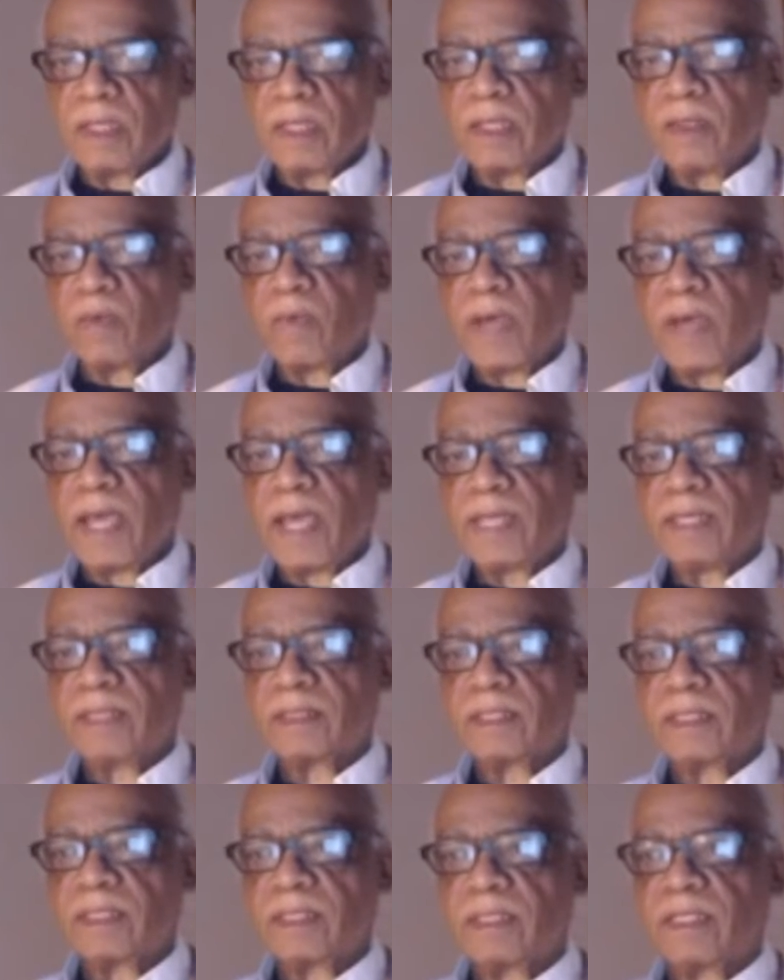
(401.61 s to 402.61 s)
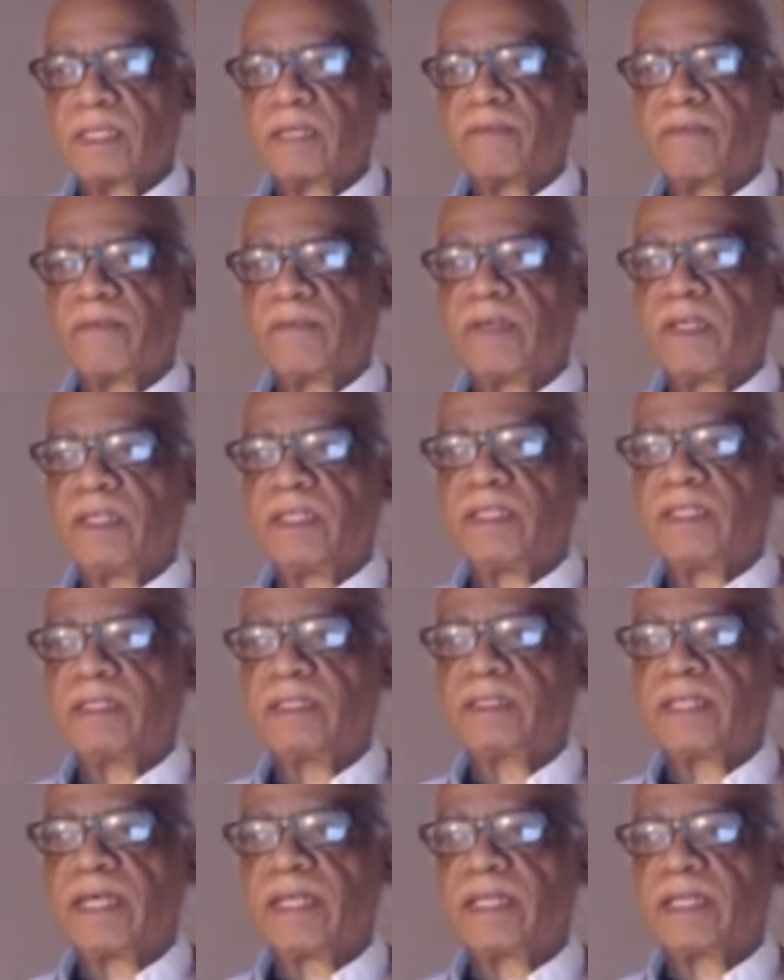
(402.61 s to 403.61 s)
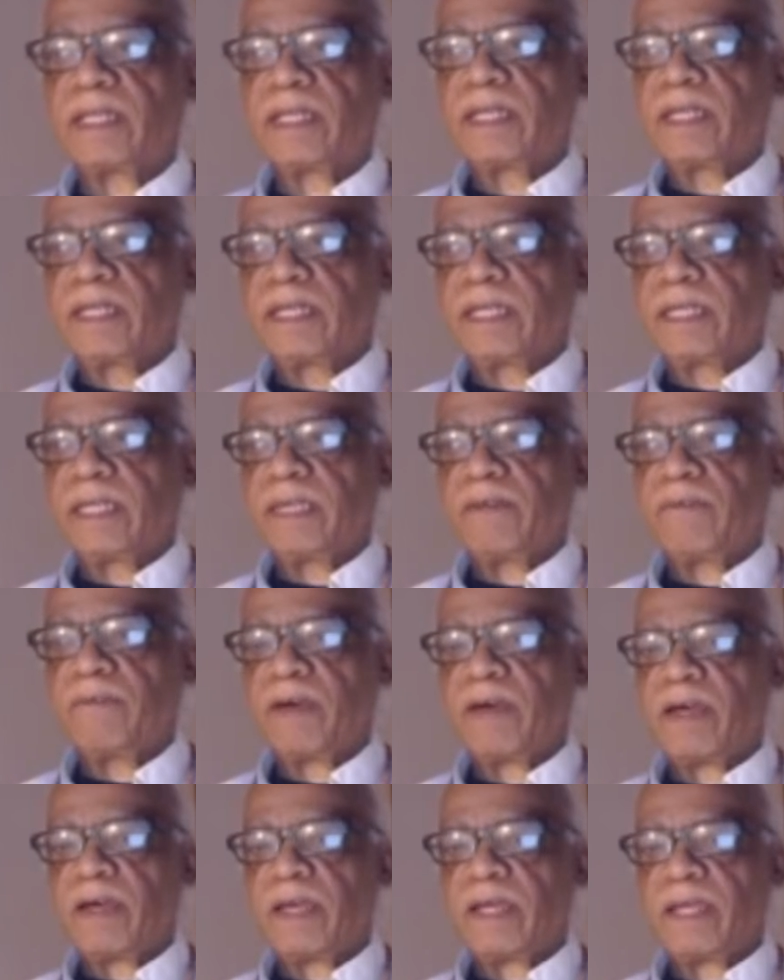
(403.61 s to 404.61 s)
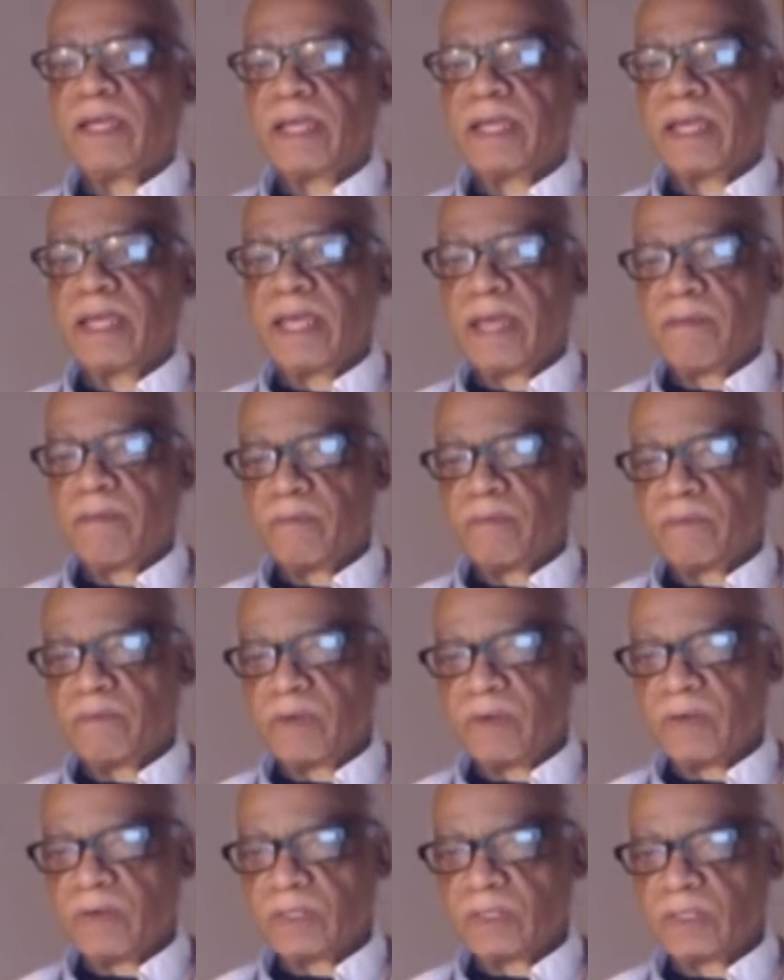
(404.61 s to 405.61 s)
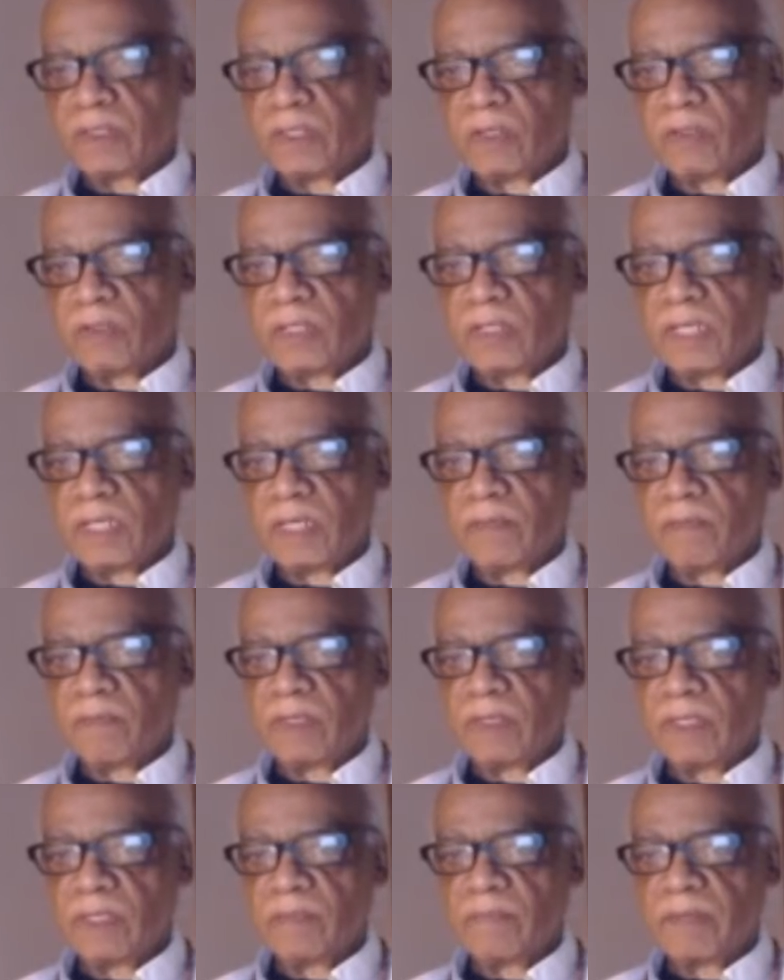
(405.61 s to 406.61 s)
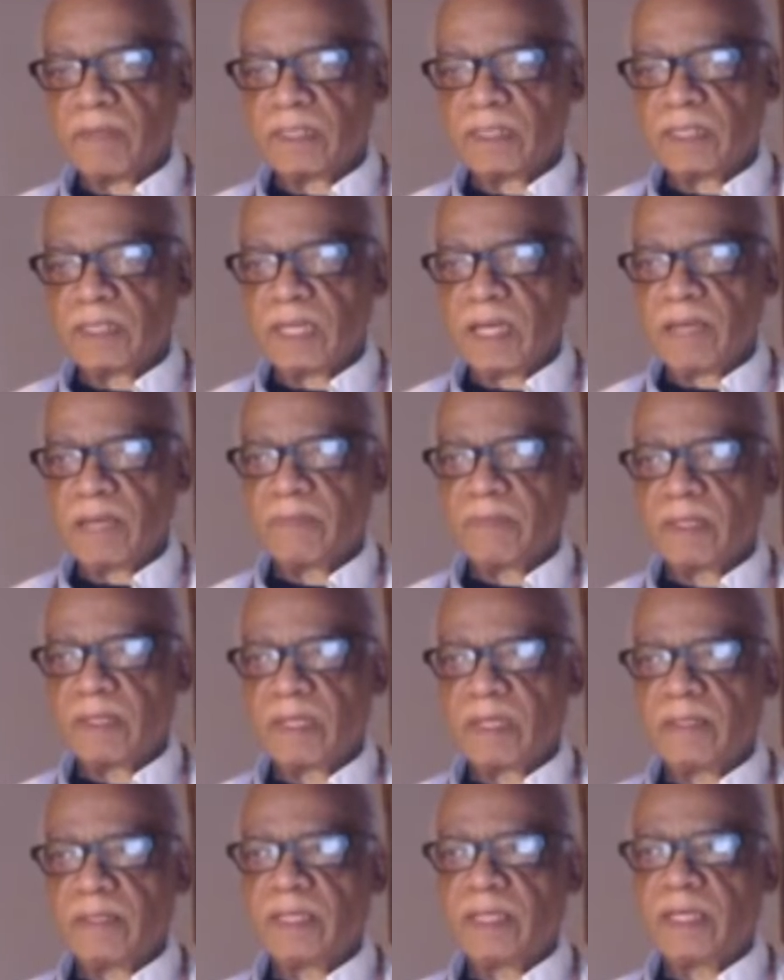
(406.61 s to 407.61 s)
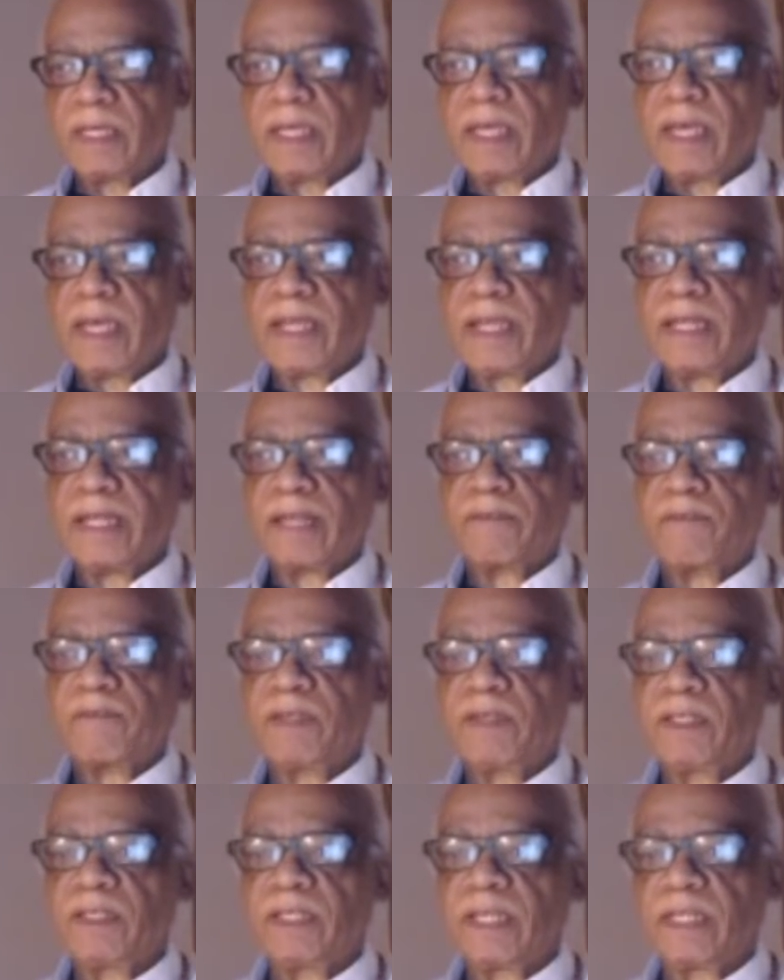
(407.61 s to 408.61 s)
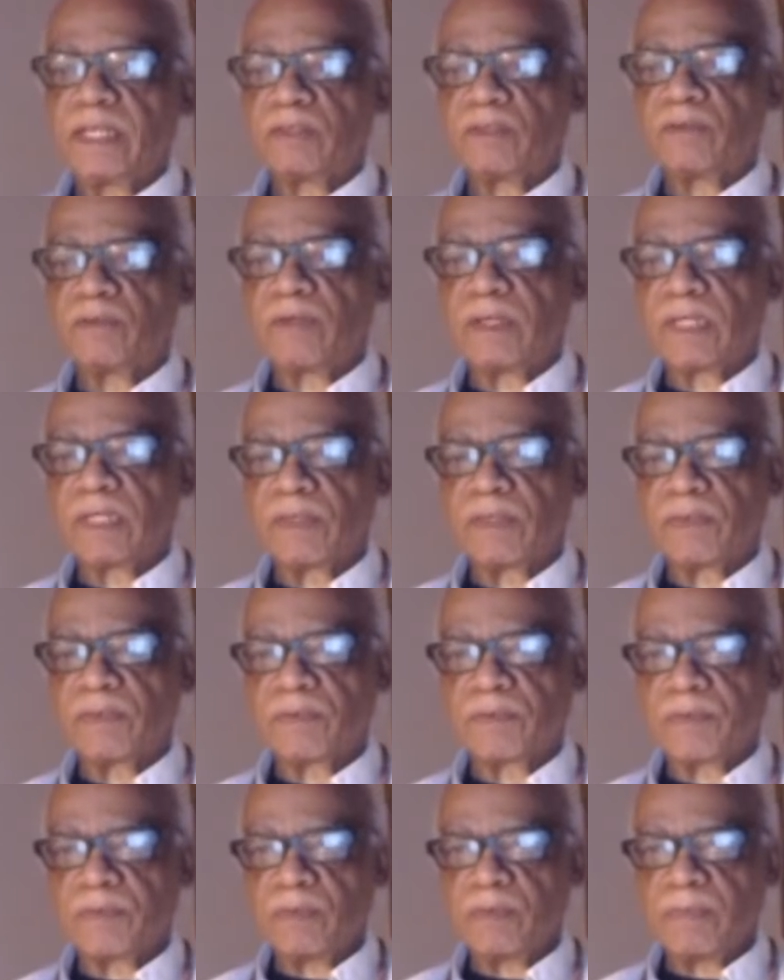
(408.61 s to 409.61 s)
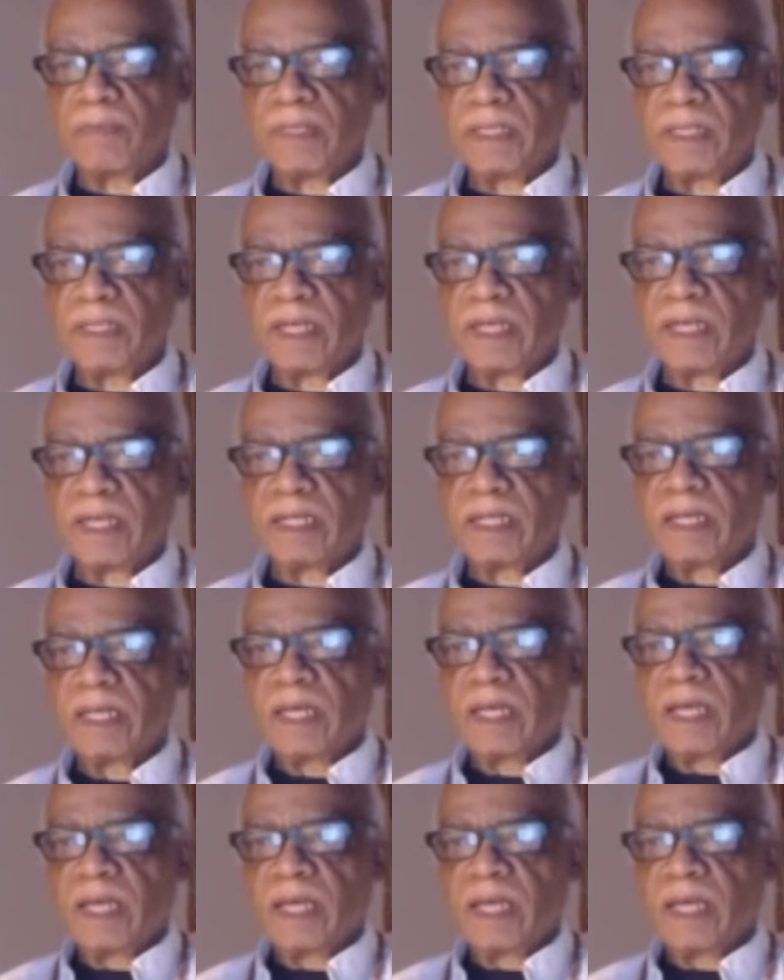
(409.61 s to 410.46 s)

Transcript: The way I like to think of it is that if I am very associated with my timeline and I feel that it's running through me, that